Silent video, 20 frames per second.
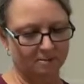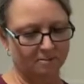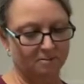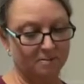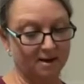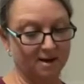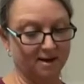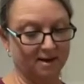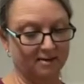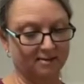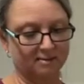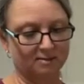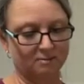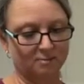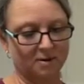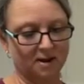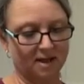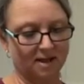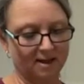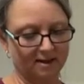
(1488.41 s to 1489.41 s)
best,
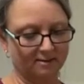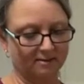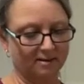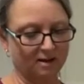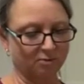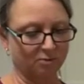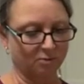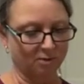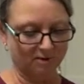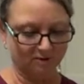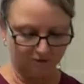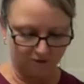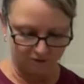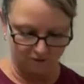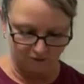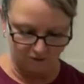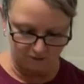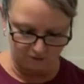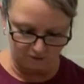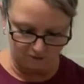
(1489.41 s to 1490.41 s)
but I like
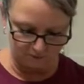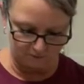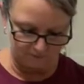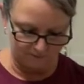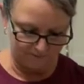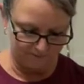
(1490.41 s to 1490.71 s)
Southwestern too.